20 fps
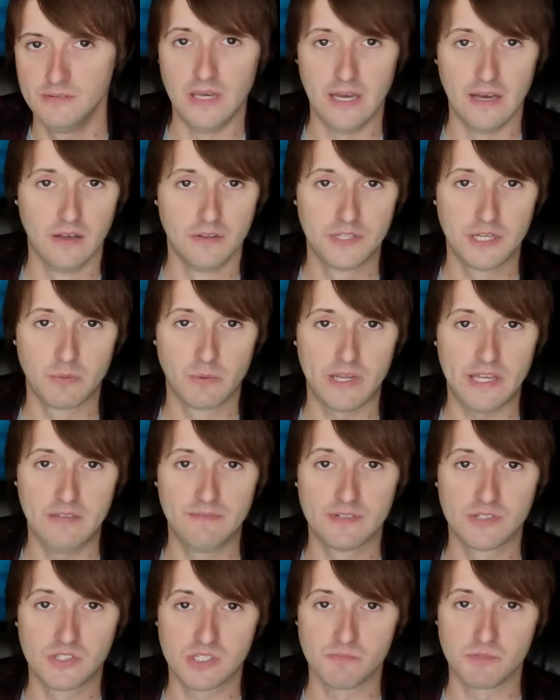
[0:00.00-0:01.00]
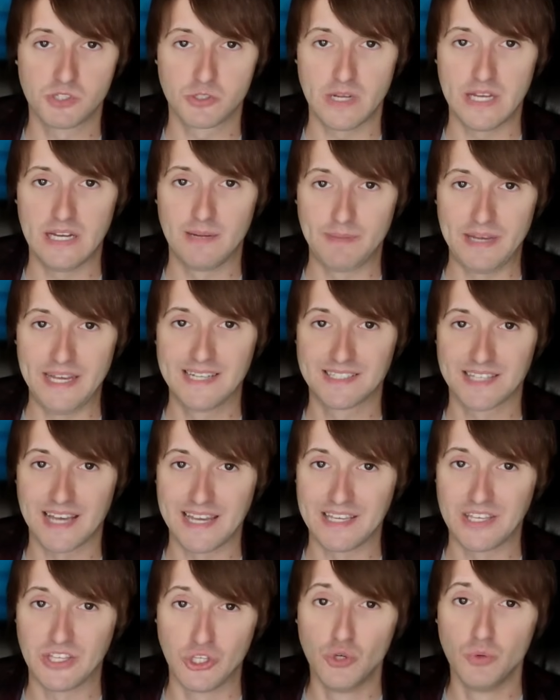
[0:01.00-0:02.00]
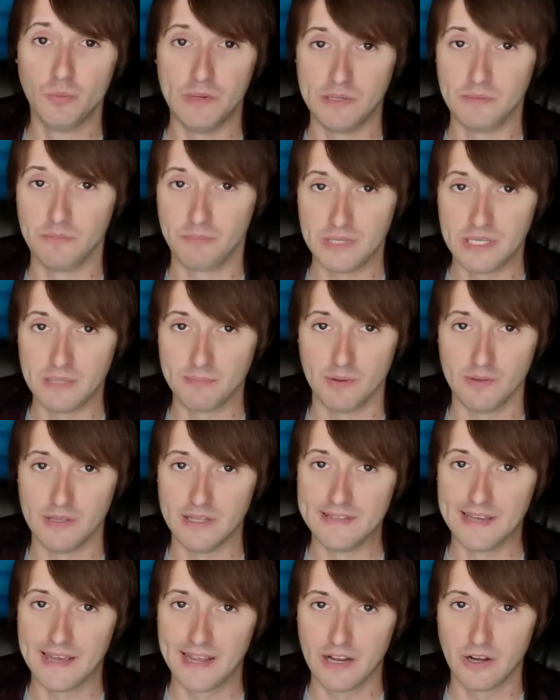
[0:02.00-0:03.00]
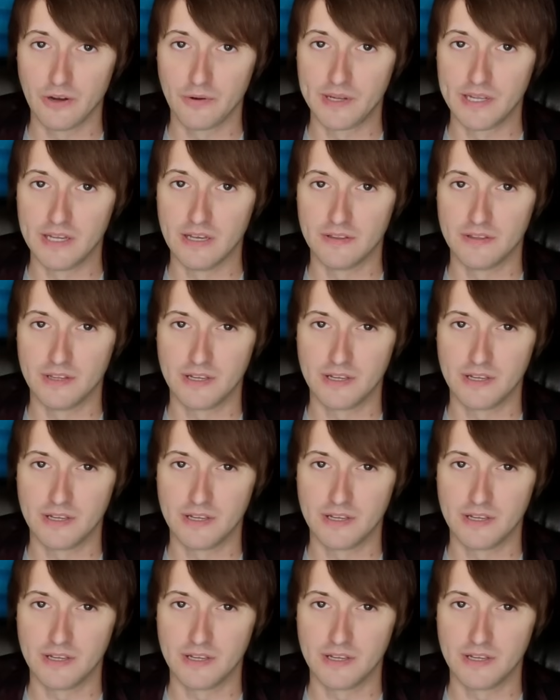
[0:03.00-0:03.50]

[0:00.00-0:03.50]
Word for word: Hell, there were even some straight up anti human people in the area,